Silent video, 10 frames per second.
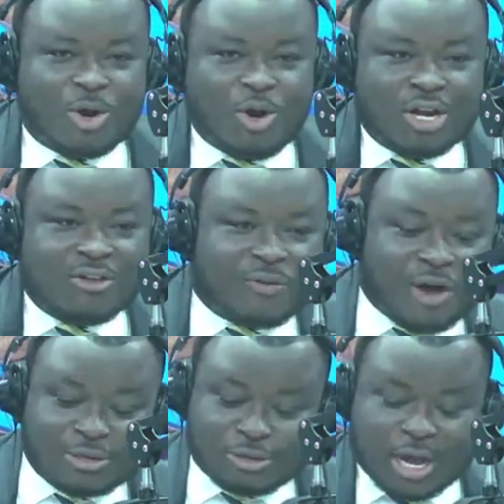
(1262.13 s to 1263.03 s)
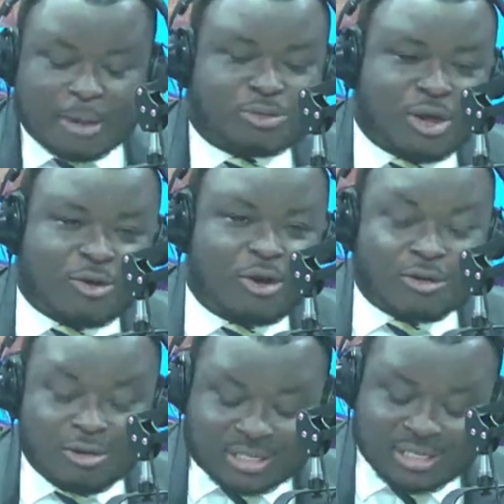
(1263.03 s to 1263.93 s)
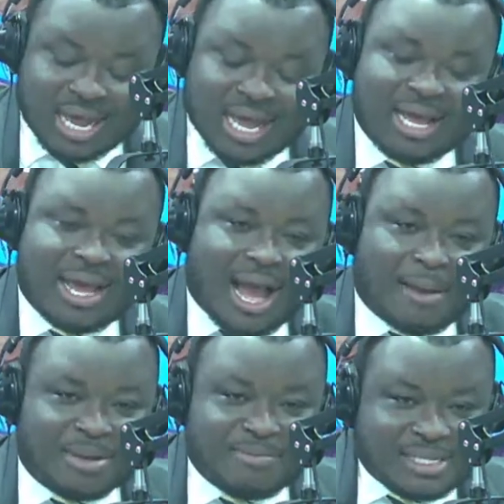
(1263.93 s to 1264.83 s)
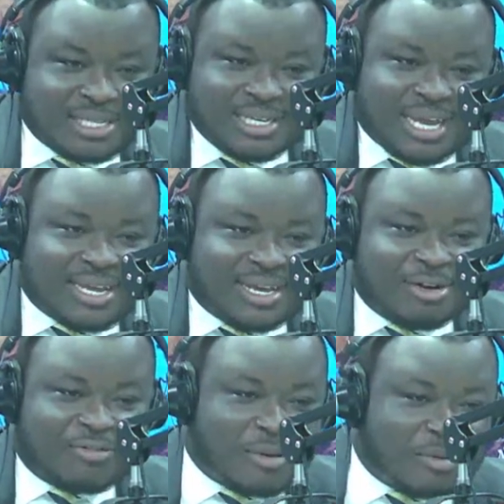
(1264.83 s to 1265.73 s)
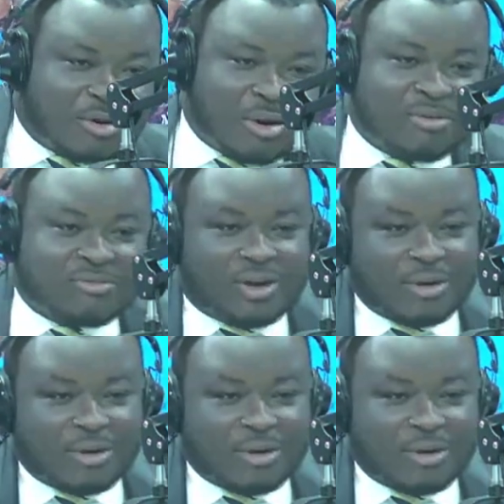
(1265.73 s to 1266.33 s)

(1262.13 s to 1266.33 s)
ready for us to come to a conclusion. I mean, basically, we're from Okromumfa.